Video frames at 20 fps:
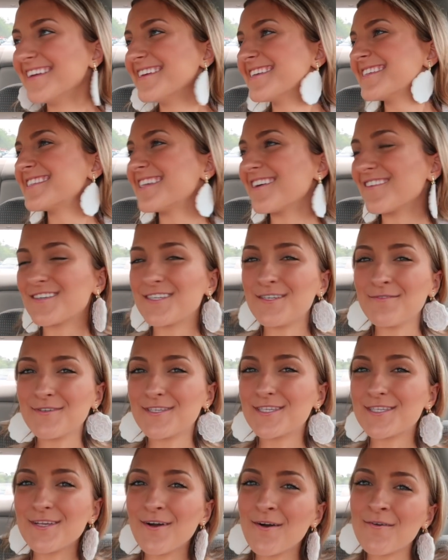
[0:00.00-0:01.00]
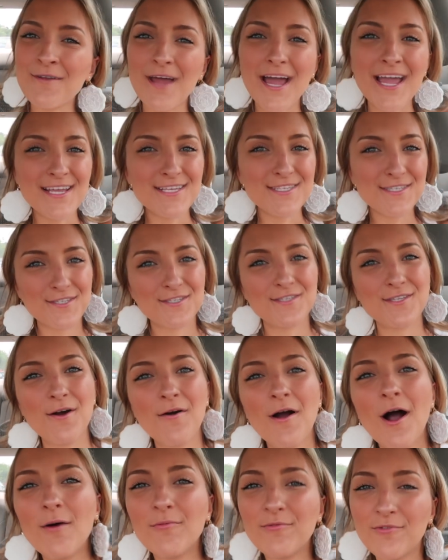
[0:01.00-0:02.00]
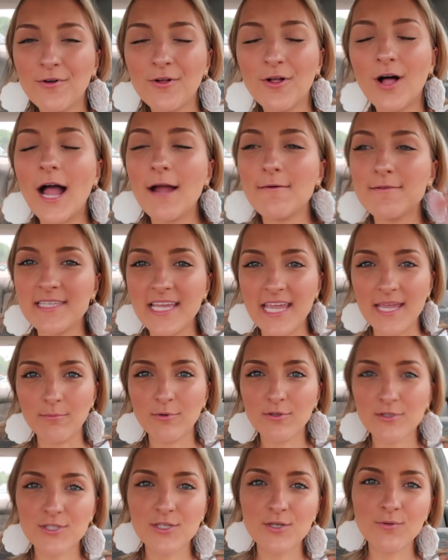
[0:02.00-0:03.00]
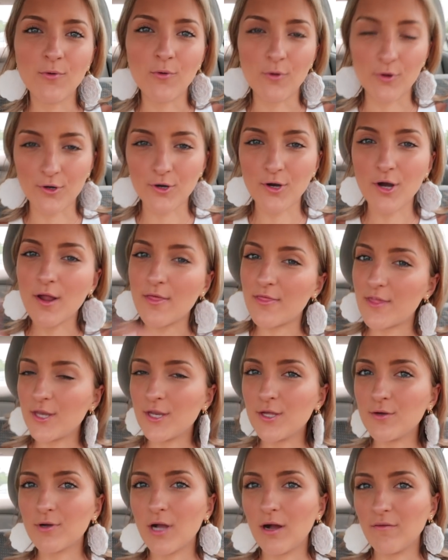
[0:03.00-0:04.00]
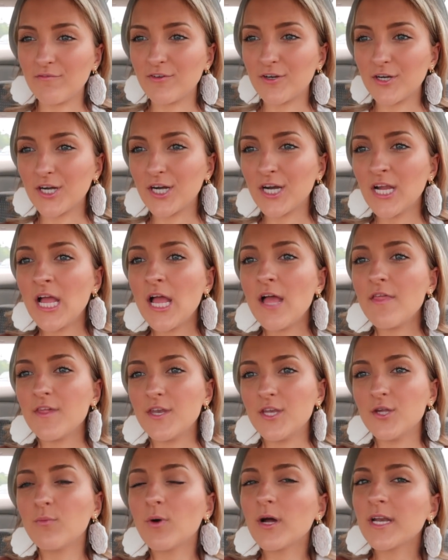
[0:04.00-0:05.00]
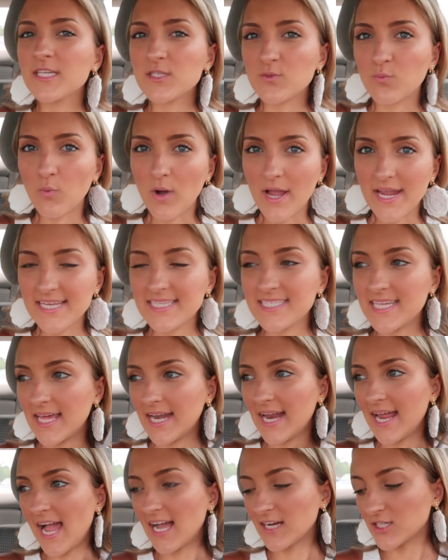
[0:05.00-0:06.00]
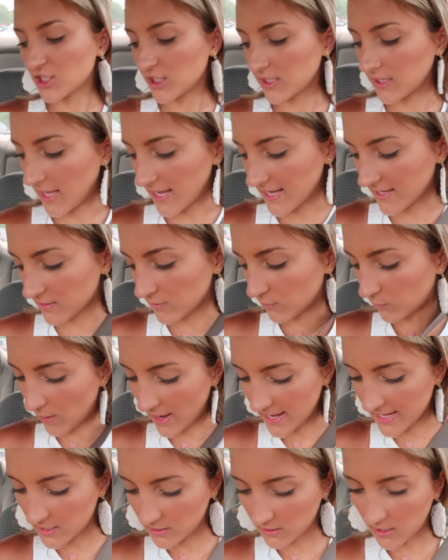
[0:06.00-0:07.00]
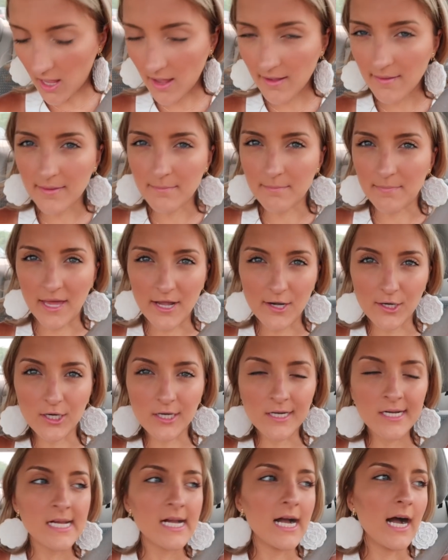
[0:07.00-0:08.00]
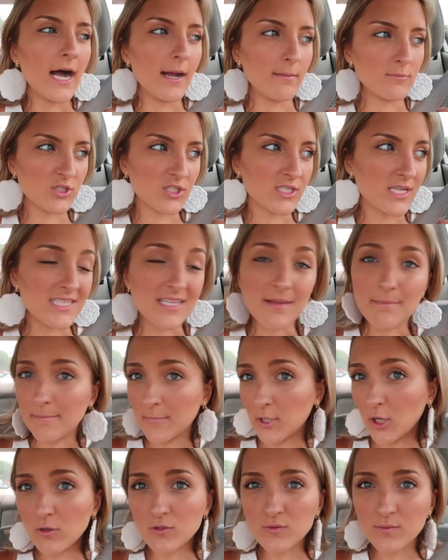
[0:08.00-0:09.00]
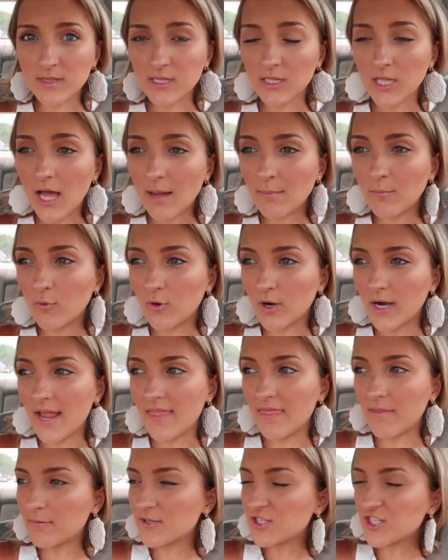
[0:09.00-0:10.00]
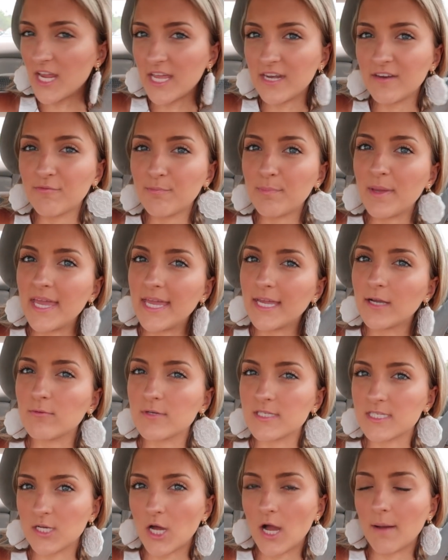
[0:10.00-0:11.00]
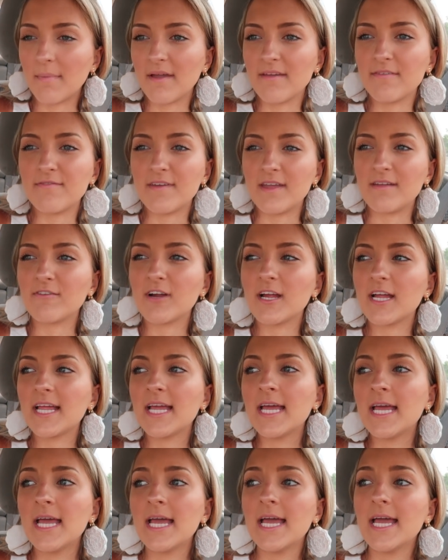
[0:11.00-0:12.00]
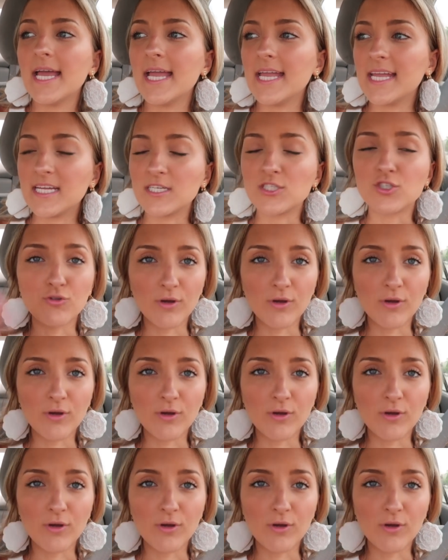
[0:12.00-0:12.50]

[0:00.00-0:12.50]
So she was so nice, so helpful. I was able to order the new comforter. The new one is white, and I actually like the white a lot better, just because it goes with a lot more, and the shade of pink was not my favorite, and